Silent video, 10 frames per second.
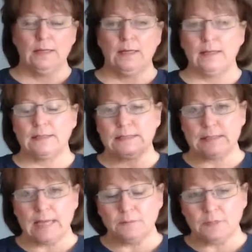At the
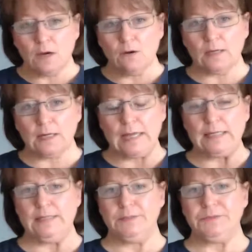same token, I
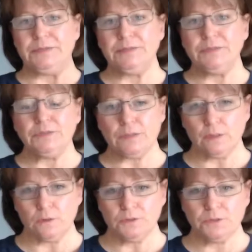can introduce
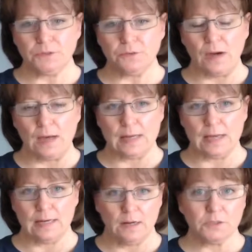you to
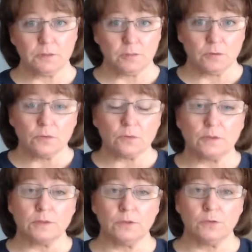online
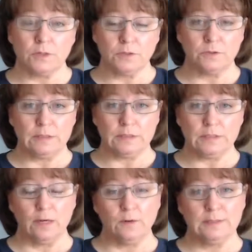entrepreneurs who are doing a
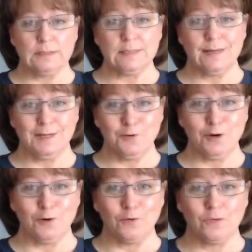slow and steady
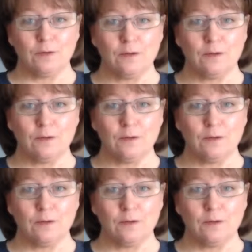growth